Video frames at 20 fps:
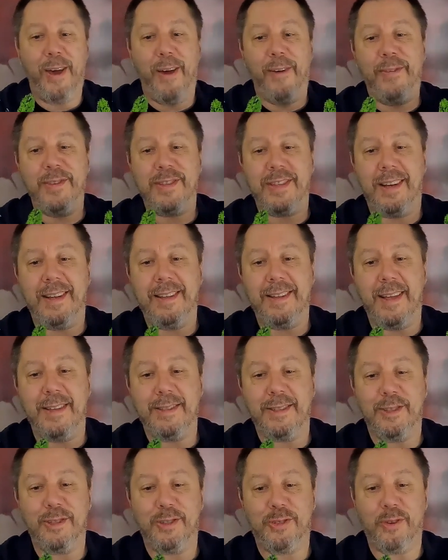Obviously
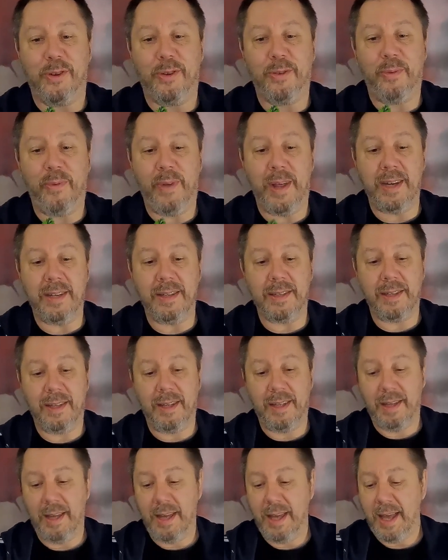there's a strong wind,
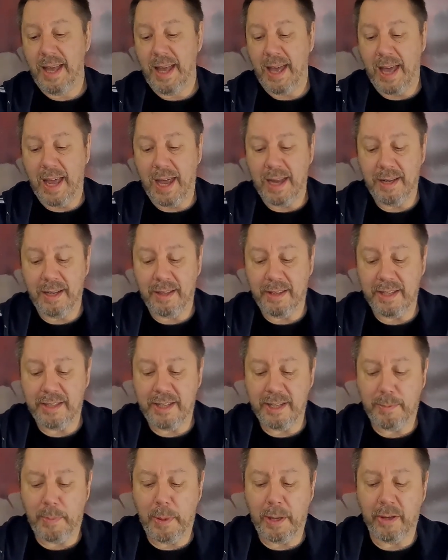and this
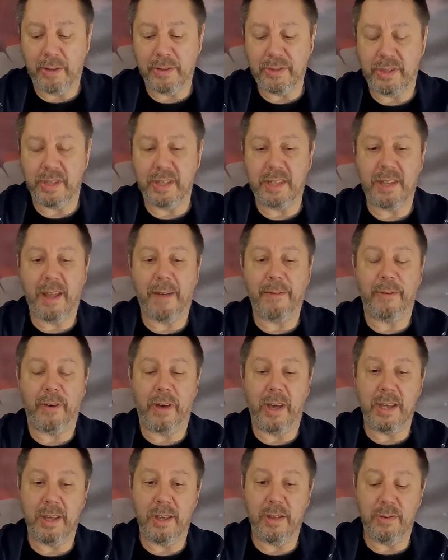is because the stuff
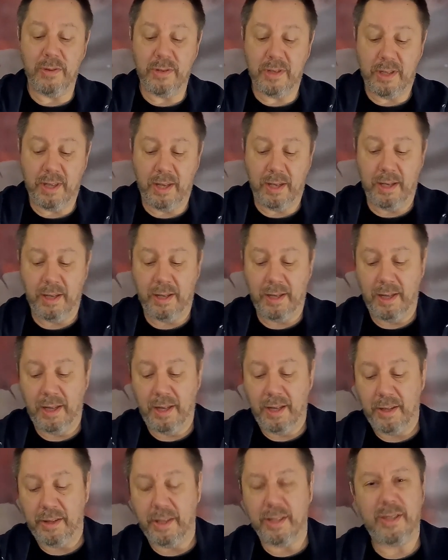I use, the
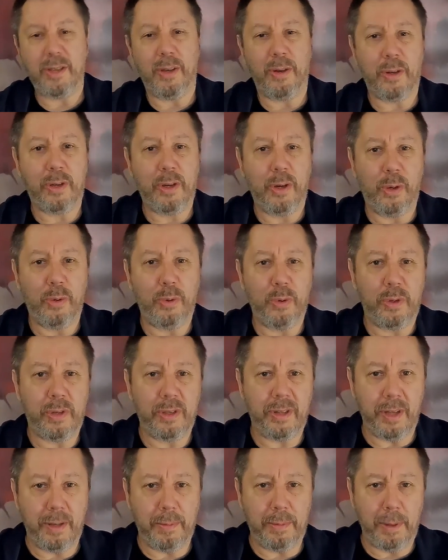sort of
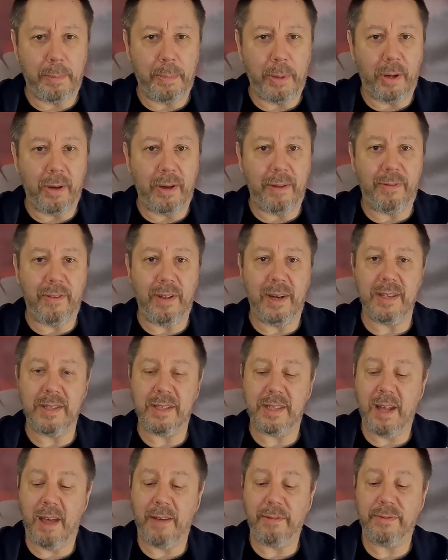cork, the polyfiller
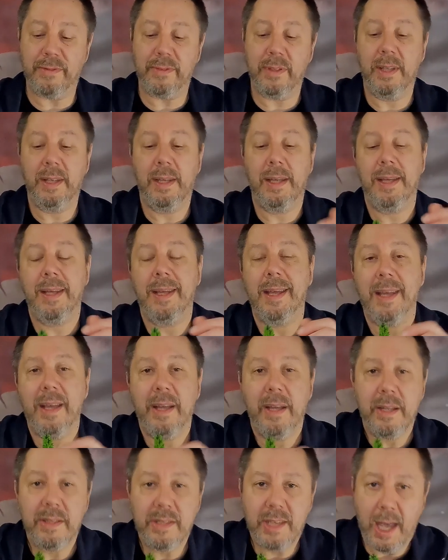stuff,
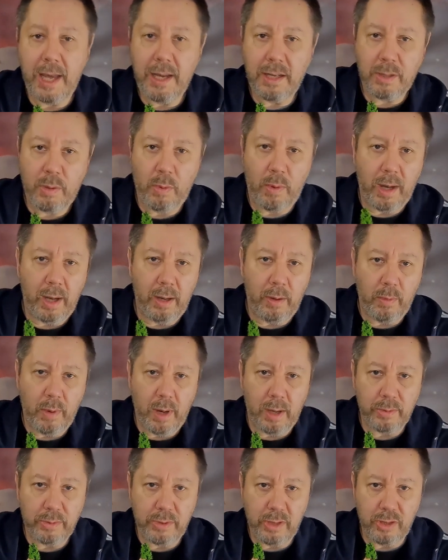takes quite a
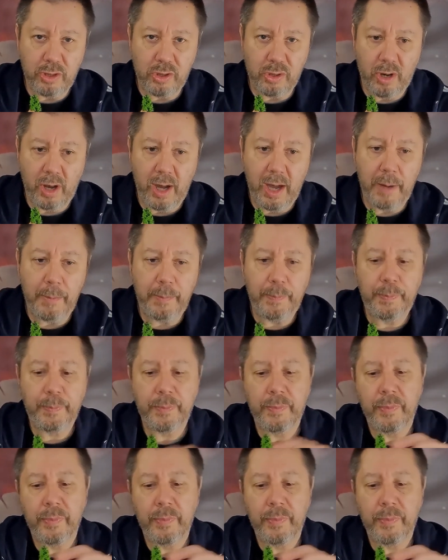while to dry.